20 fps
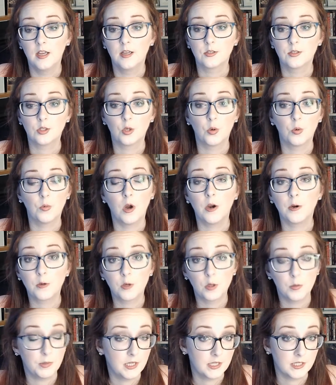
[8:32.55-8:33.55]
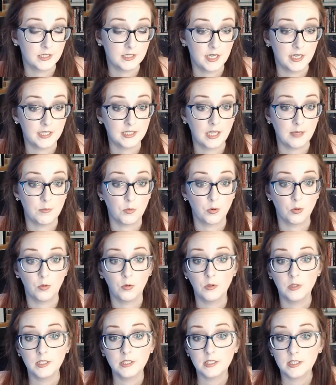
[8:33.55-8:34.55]
So arguably, this takes a more
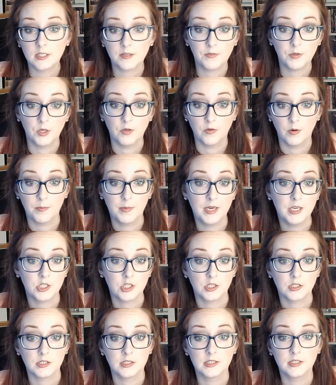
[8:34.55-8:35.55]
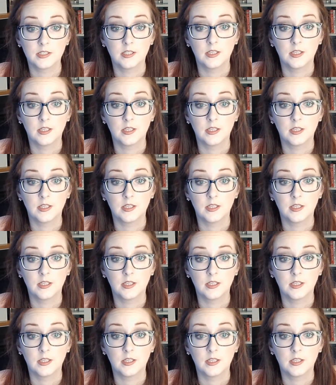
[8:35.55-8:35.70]
holistic view of our patients.